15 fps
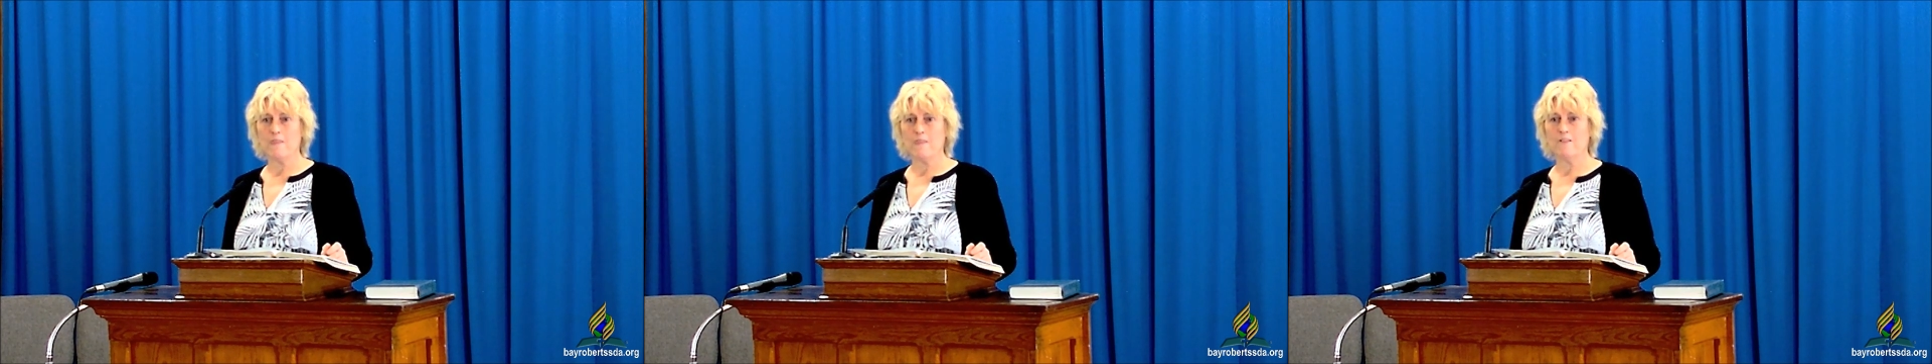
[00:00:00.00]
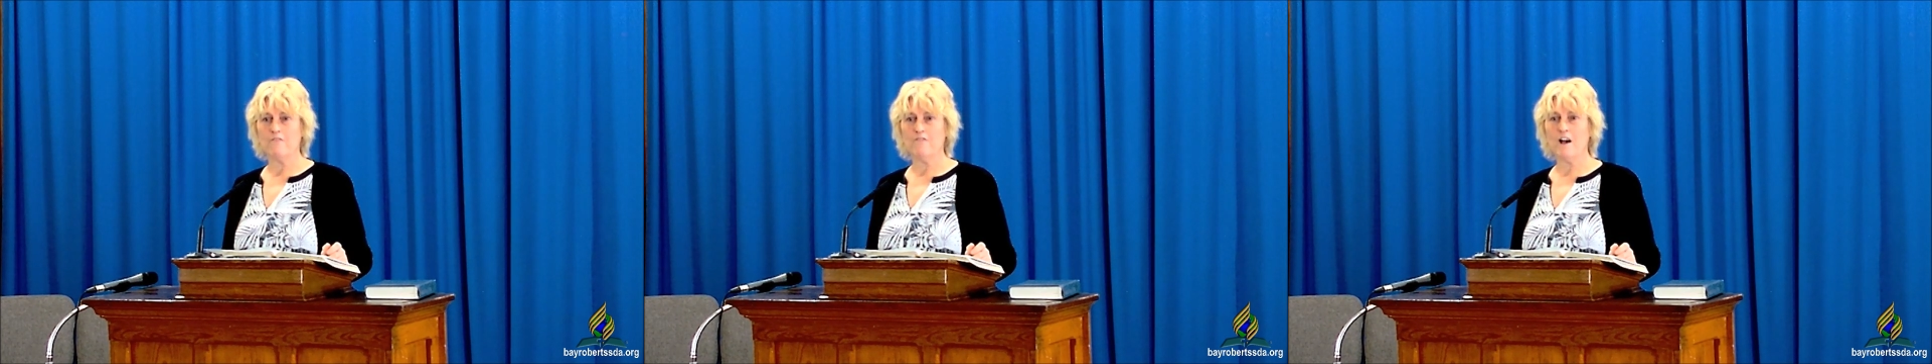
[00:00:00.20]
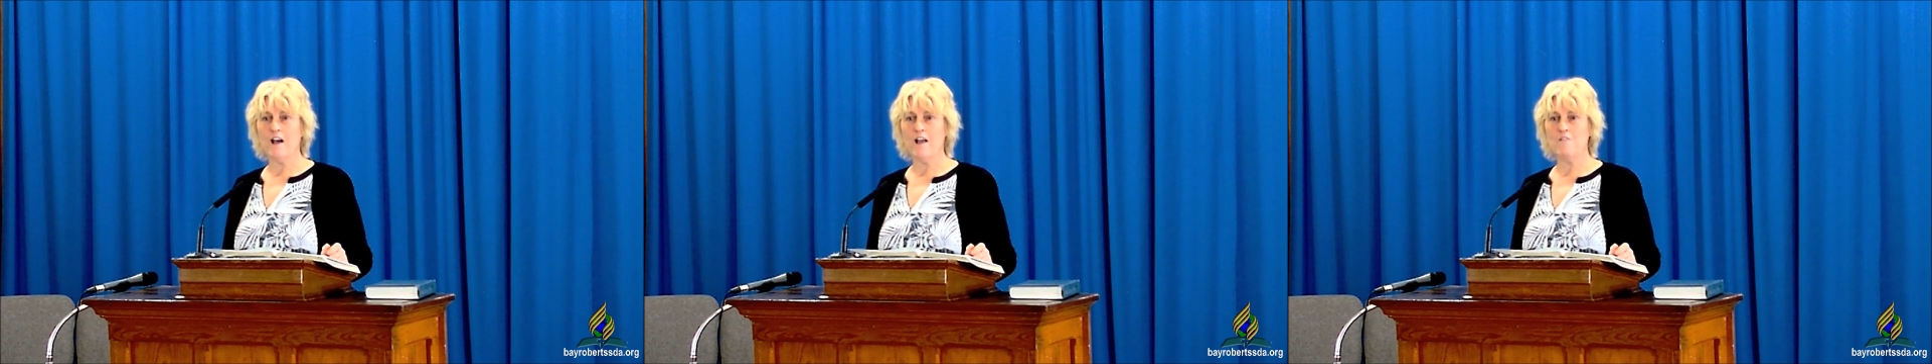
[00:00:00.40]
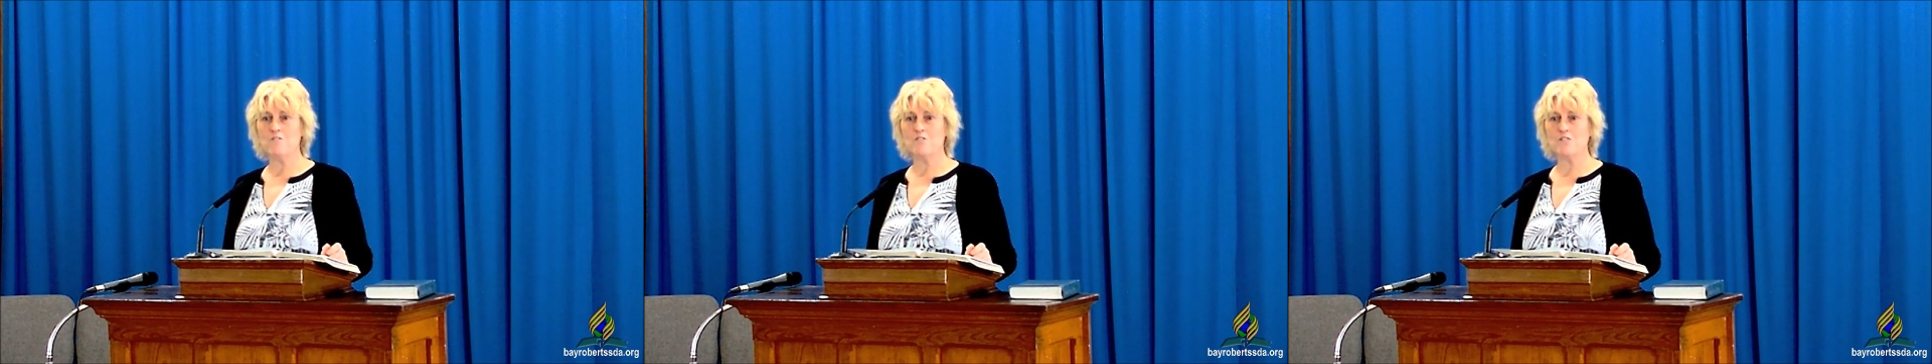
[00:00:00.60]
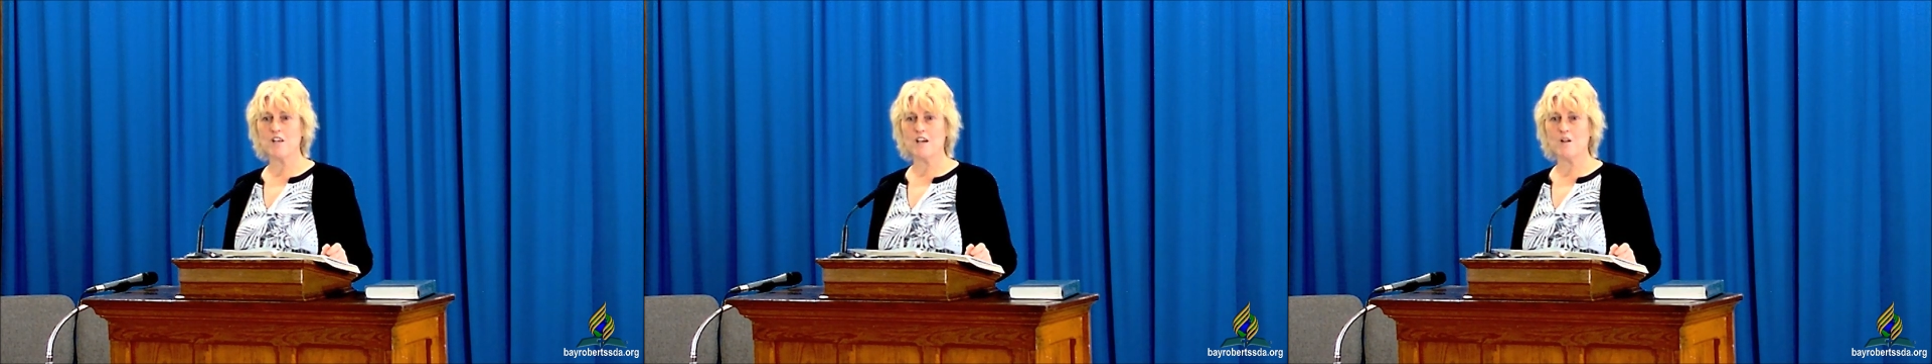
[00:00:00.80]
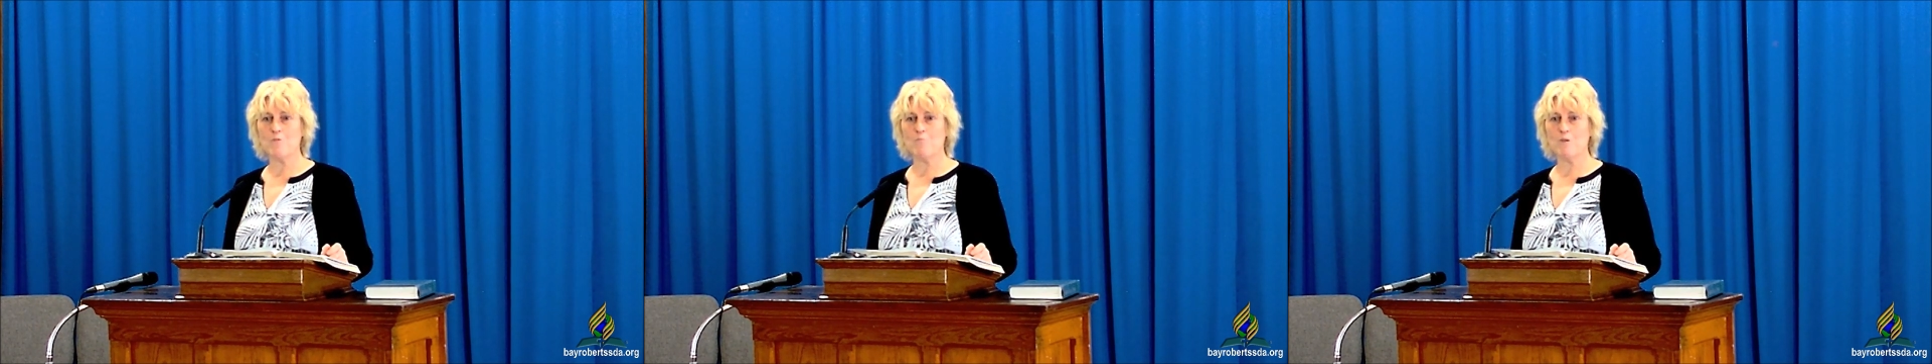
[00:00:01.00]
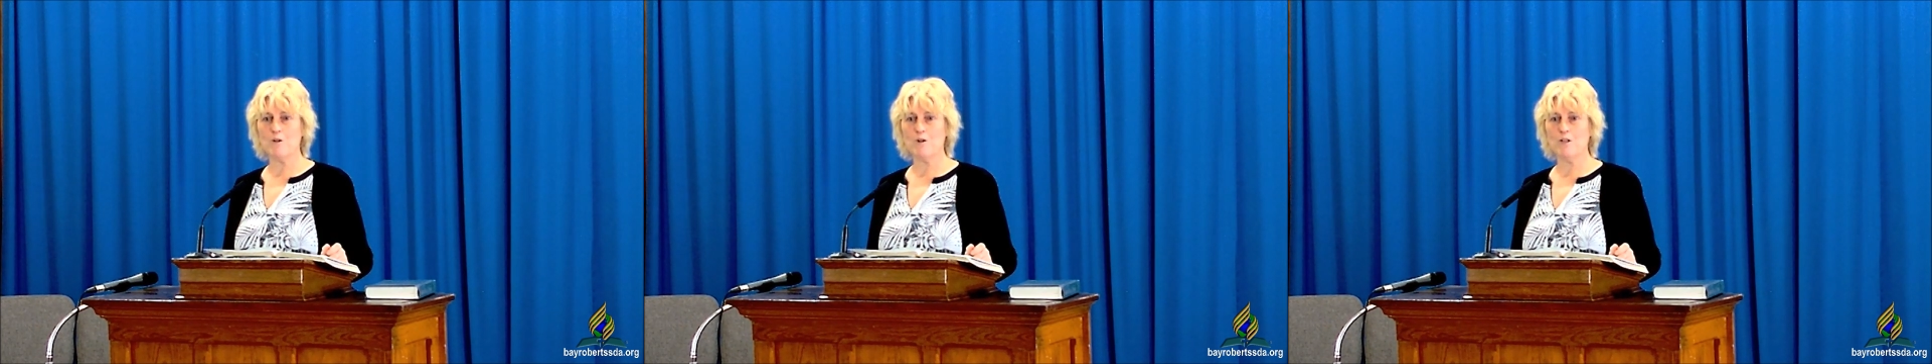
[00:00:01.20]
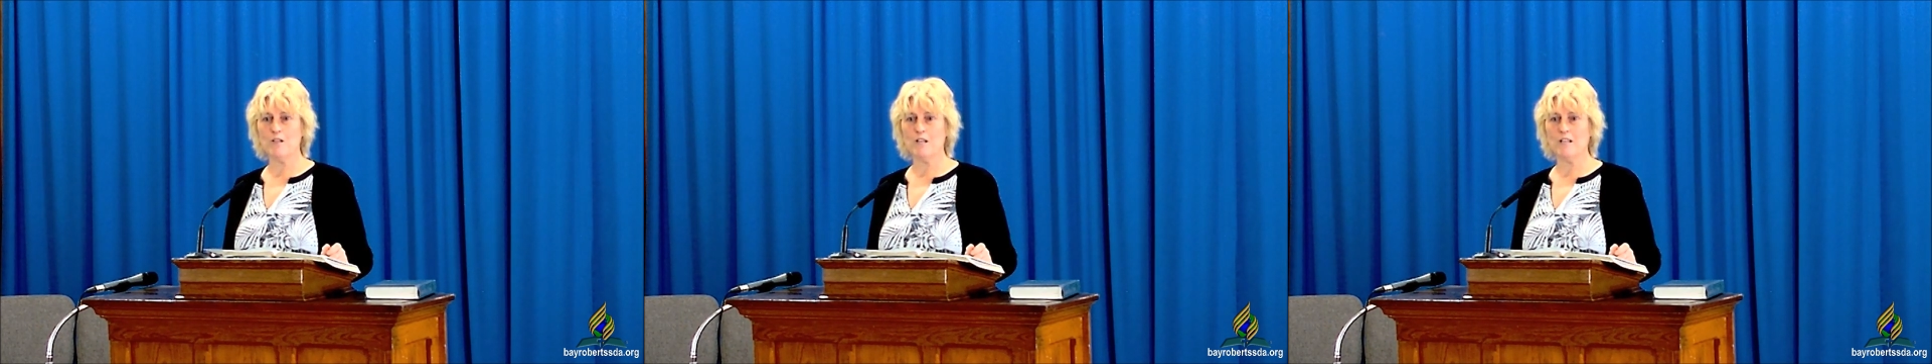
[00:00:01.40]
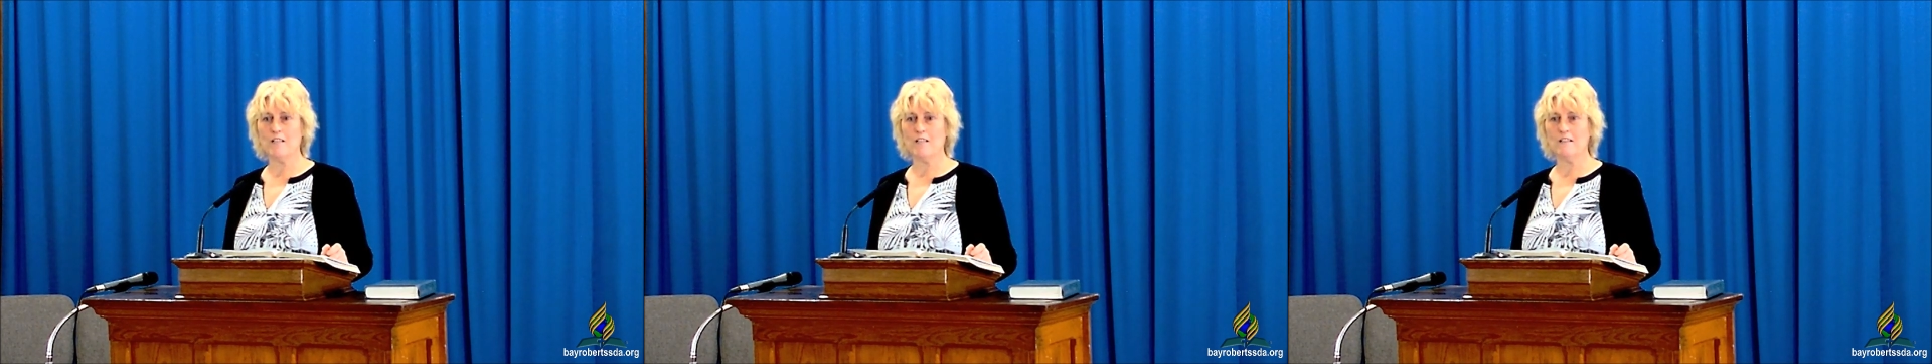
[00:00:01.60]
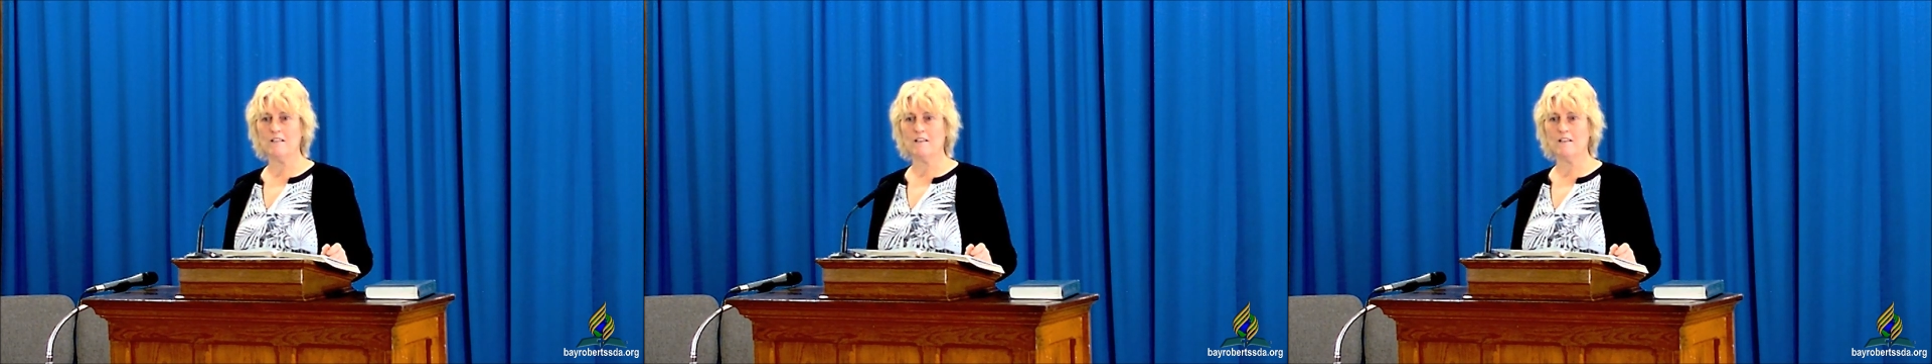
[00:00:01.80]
The fires that are burning,